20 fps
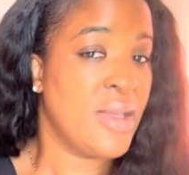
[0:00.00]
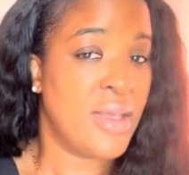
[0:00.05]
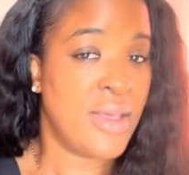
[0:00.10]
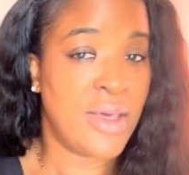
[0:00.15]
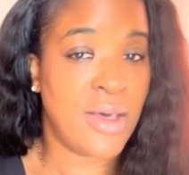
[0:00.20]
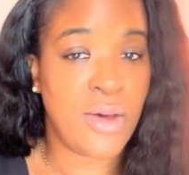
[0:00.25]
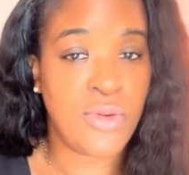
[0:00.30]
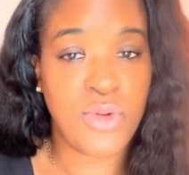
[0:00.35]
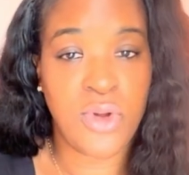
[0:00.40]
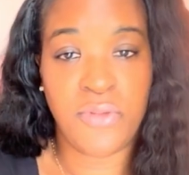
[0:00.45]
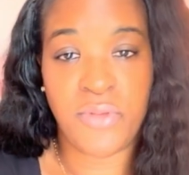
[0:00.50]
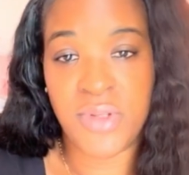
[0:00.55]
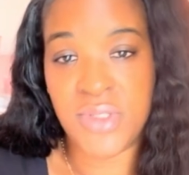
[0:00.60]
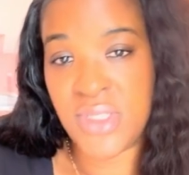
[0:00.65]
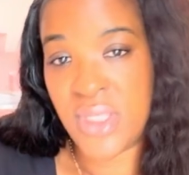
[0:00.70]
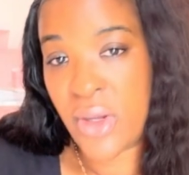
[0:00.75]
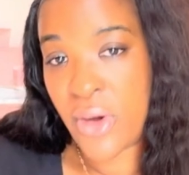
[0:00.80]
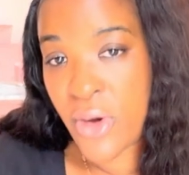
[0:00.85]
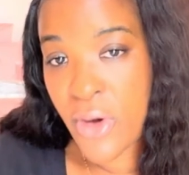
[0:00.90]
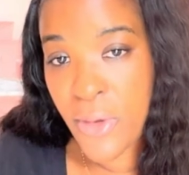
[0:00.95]
I don't know if it's
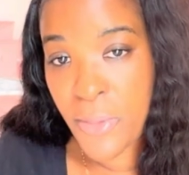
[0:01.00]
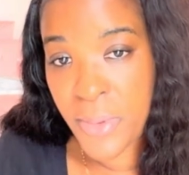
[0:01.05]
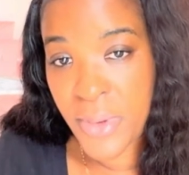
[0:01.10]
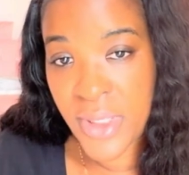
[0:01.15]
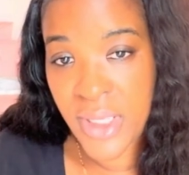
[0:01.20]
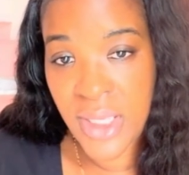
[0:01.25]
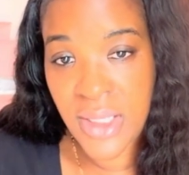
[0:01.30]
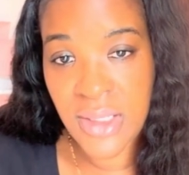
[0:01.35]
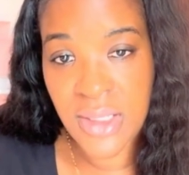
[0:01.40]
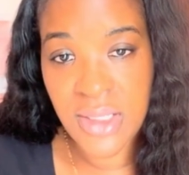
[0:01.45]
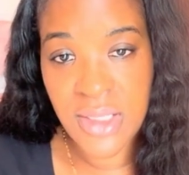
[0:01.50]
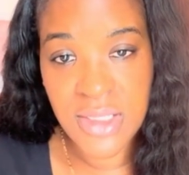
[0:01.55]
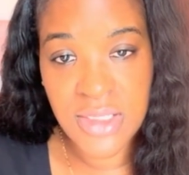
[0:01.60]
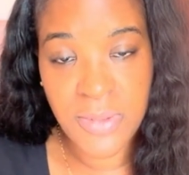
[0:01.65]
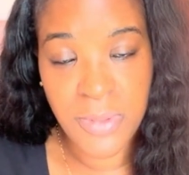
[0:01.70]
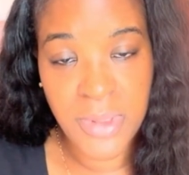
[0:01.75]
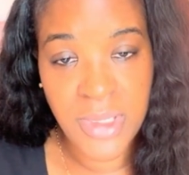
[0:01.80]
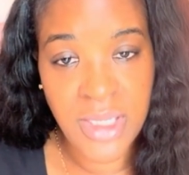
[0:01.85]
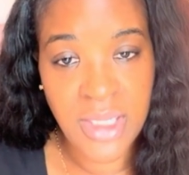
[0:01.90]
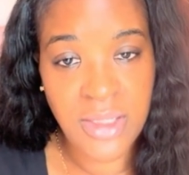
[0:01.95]
her plan, his
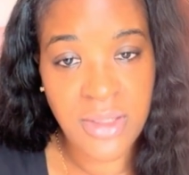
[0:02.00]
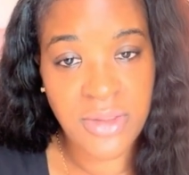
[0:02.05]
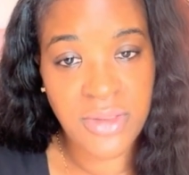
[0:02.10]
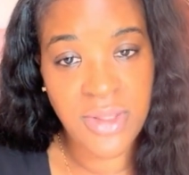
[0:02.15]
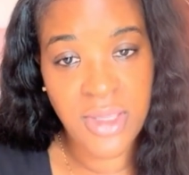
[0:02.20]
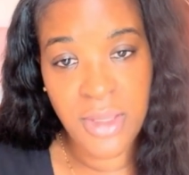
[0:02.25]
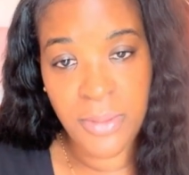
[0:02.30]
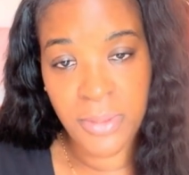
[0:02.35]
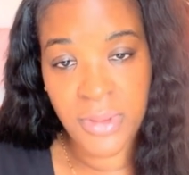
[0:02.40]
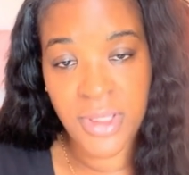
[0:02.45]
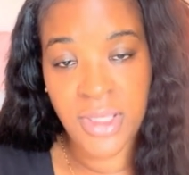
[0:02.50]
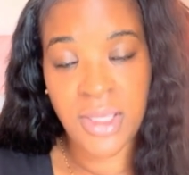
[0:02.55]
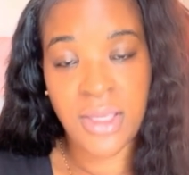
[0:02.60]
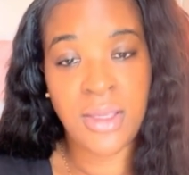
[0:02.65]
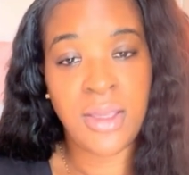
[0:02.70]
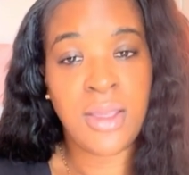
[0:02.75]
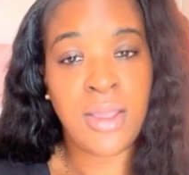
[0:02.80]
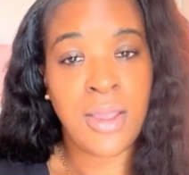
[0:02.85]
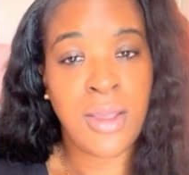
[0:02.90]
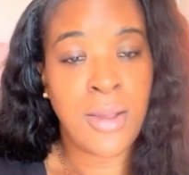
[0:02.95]
plan, they plan.
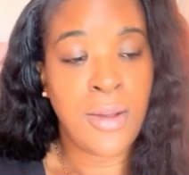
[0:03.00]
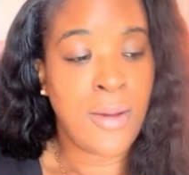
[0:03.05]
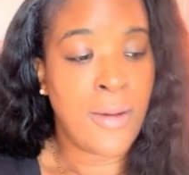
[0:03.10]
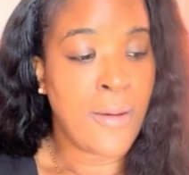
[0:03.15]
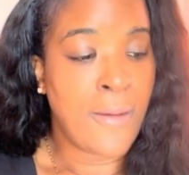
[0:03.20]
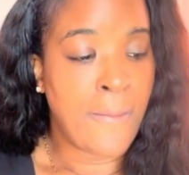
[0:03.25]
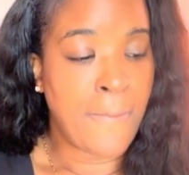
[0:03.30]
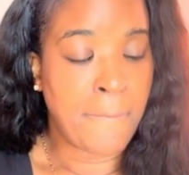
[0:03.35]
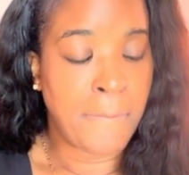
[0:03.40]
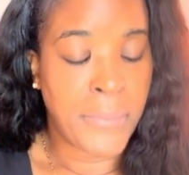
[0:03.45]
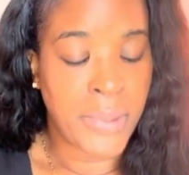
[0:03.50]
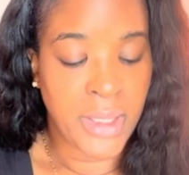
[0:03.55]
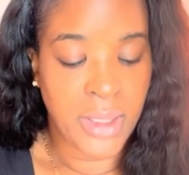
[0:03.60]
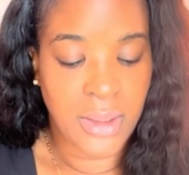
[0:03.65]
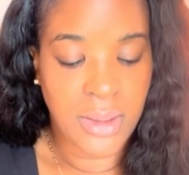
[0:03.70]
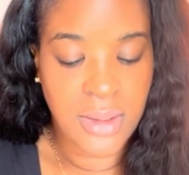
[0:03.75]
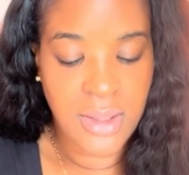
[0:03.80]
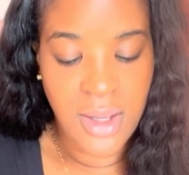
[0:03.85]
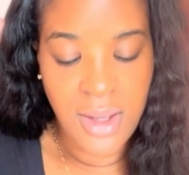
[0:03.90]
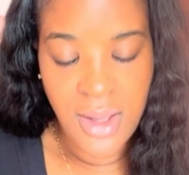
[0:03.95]
But
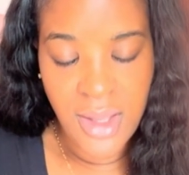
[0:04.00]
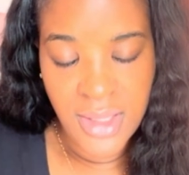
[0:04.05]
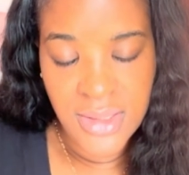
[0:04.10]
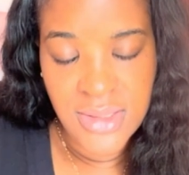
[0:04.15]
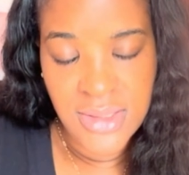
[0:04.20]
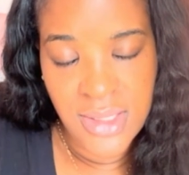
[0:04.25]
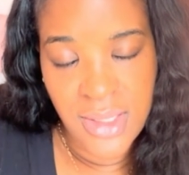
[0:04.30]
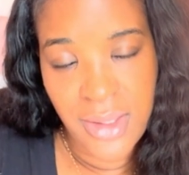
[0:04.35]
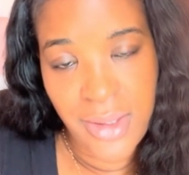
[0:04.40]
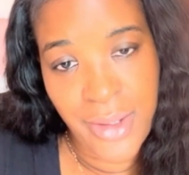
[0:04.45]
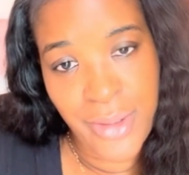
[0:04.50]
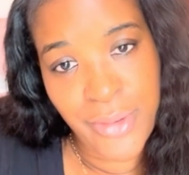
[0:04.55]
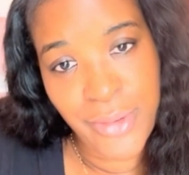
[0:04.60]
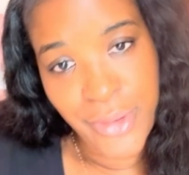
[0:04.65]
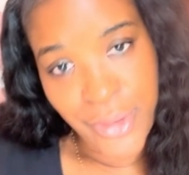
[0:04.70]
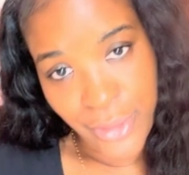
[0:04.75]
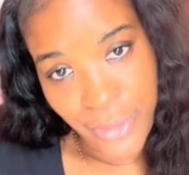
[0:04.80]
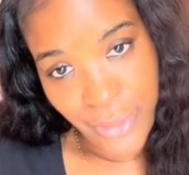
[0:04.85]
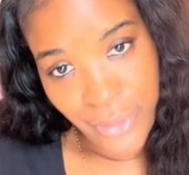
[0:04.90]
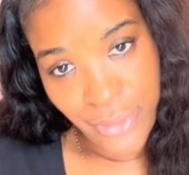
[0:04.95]
God said
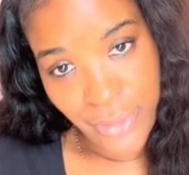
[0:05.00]
no.